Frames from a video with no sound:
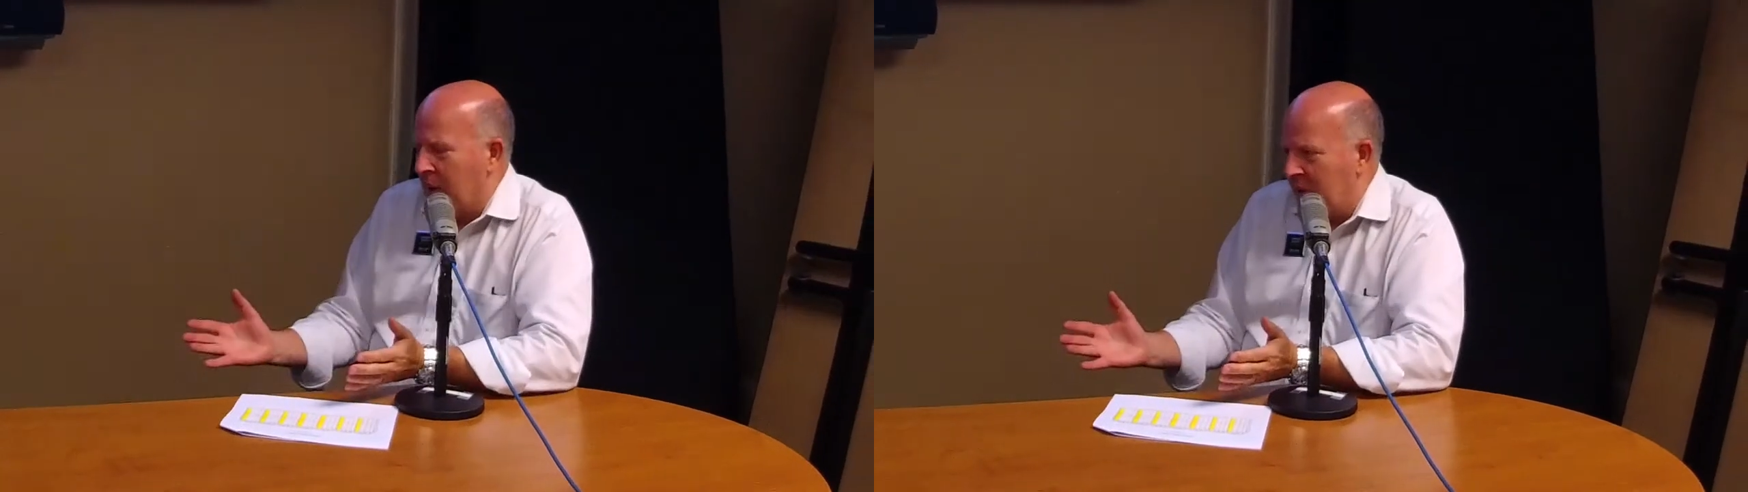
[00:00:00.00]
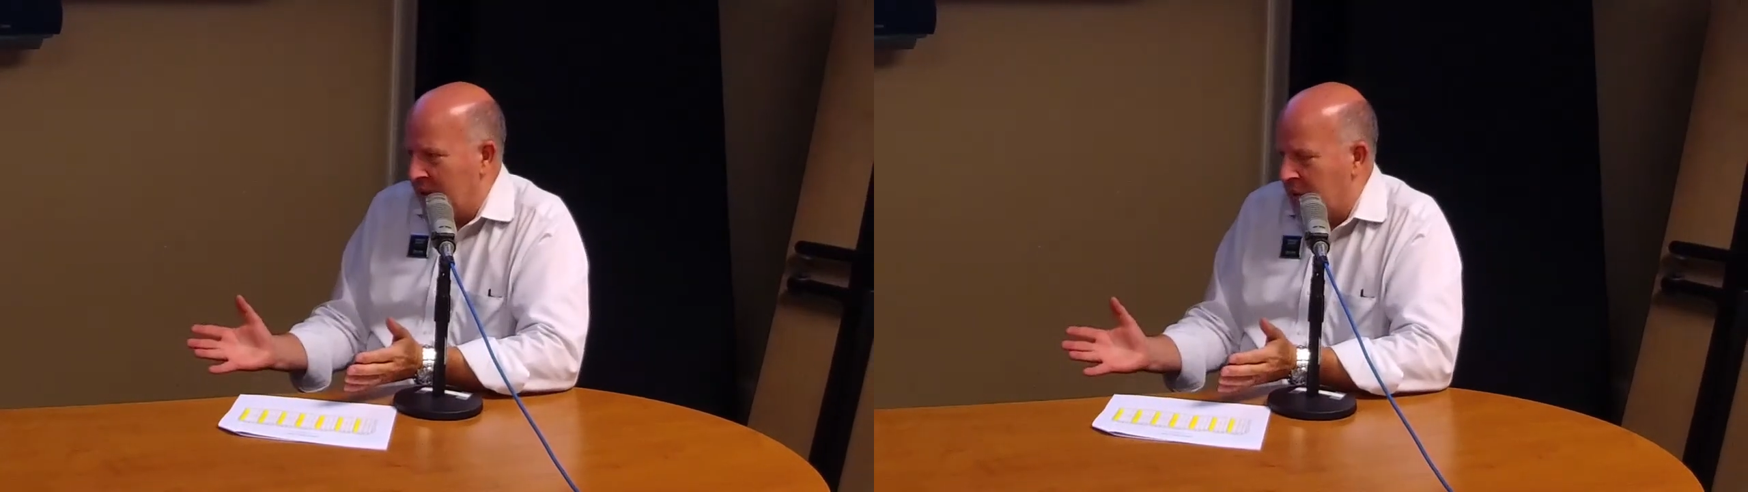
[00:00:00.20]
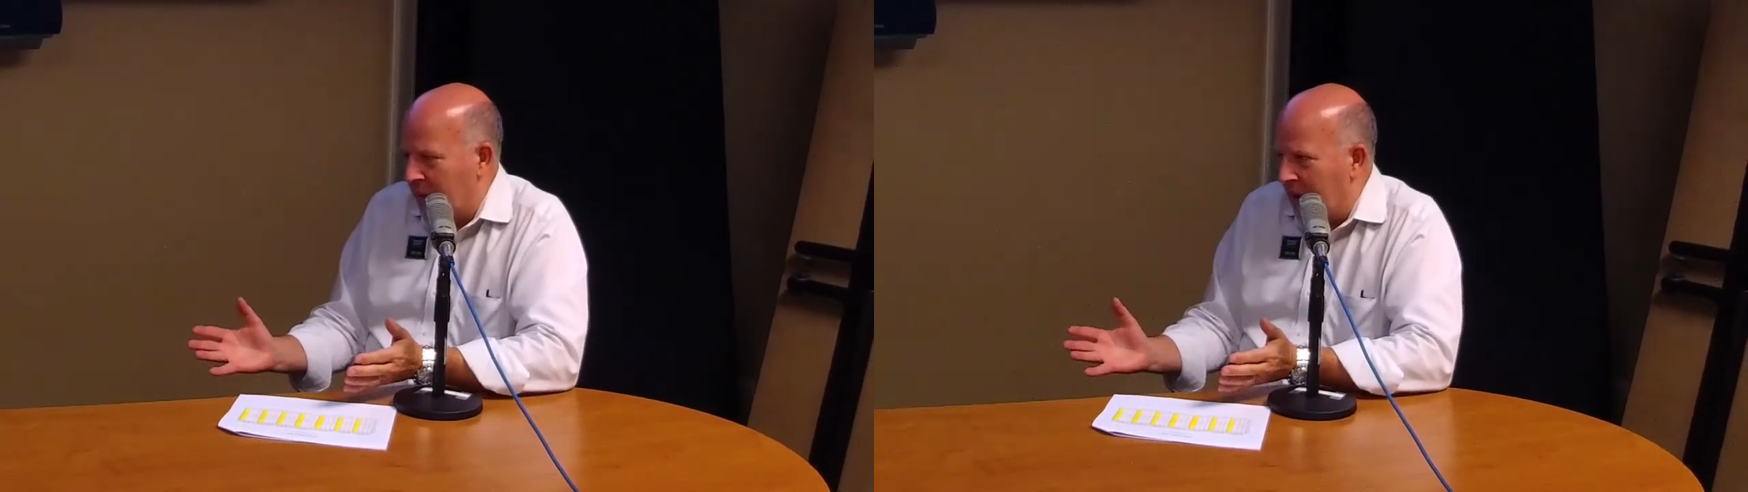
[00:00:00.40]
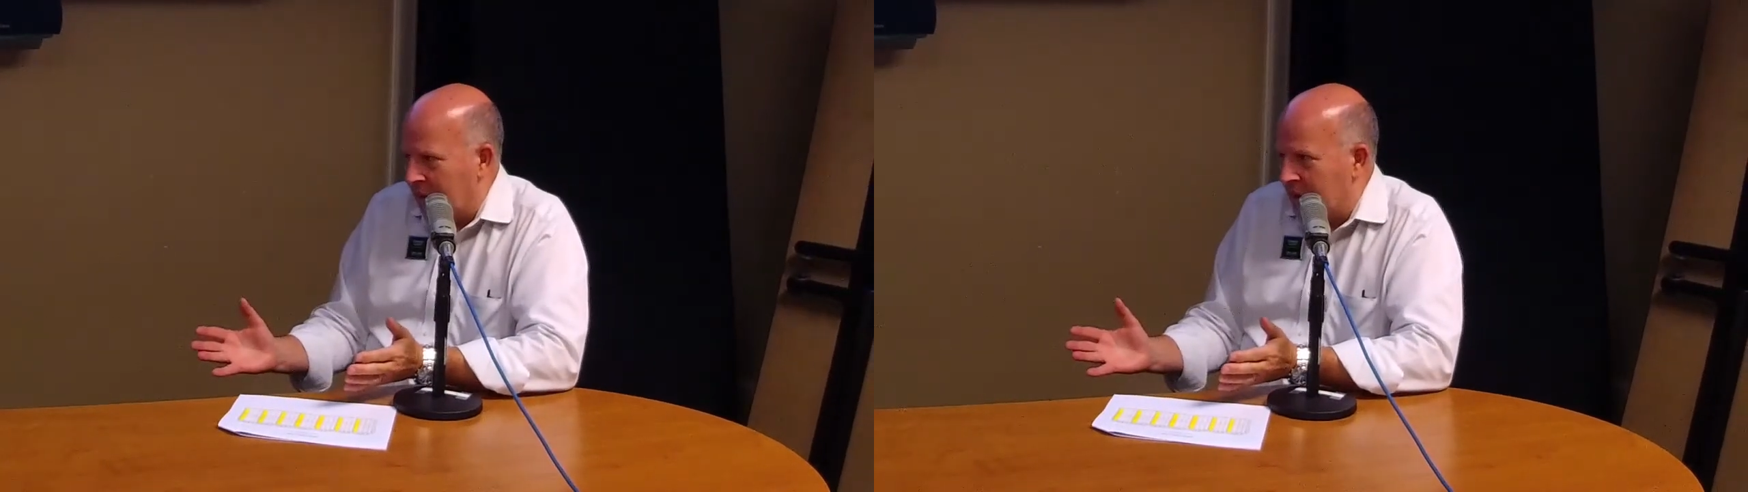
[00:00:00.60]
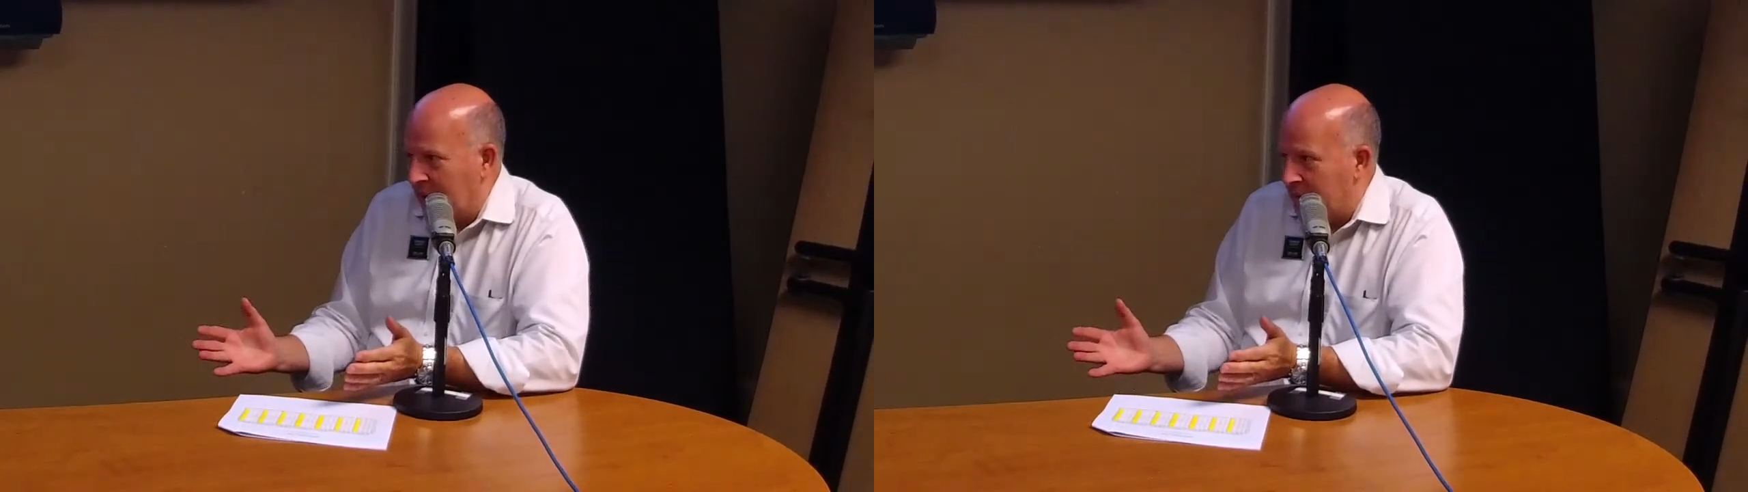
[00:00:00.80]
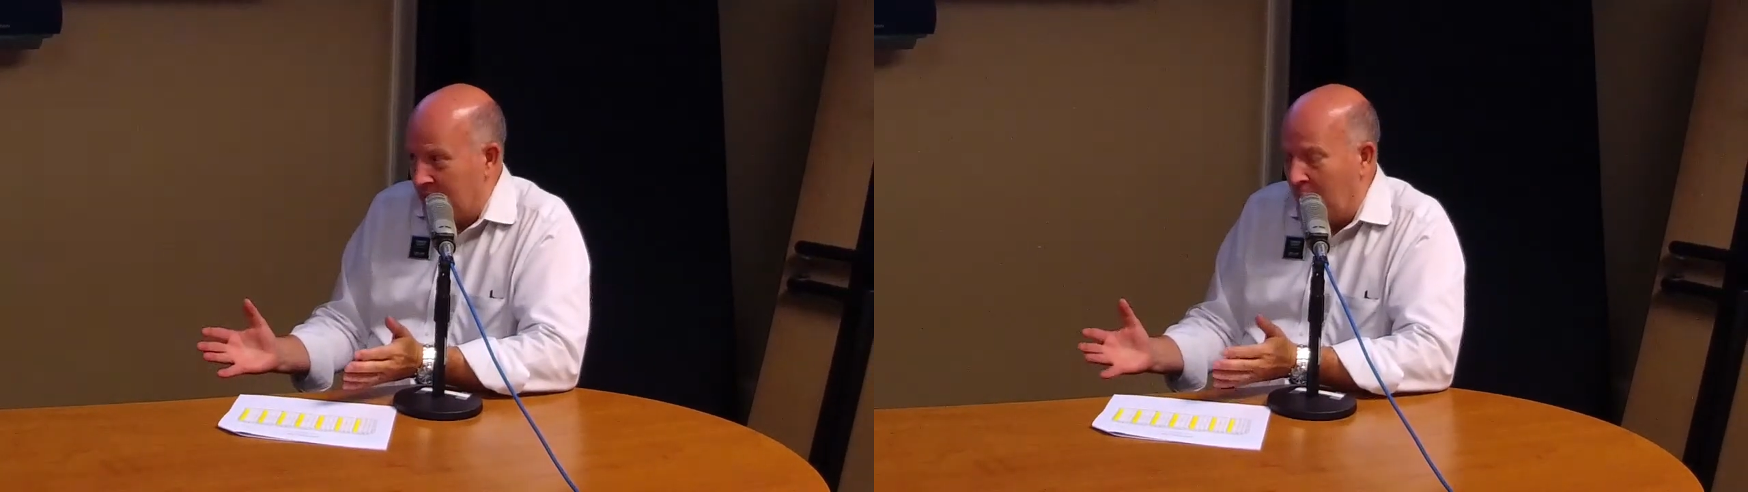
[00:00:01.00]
companies do advertising.